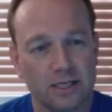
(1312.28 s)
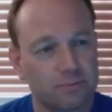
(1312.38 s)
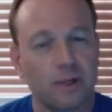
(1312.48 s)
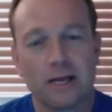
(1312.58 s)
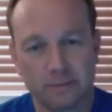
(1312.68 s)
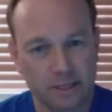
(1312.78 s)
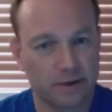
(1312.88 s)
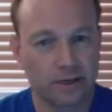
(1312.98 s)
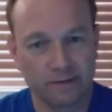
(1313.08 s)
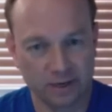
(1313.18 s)
He's planned to
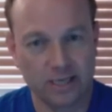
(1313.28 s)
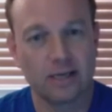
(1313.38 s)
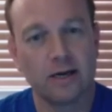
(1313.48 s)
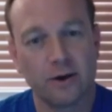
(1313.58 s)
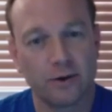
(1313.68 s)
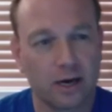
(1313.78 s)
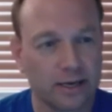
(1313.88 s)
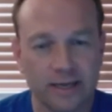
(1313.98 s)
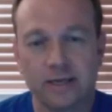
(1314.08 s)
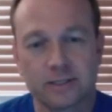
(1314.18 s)
be there, give a keynote
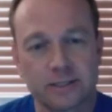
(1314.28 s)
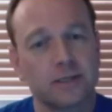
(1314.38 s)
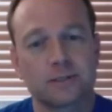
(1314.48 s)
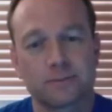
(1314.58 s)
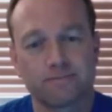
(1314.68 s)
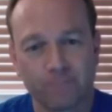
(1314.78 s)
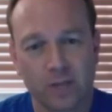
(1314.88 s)
on ES6.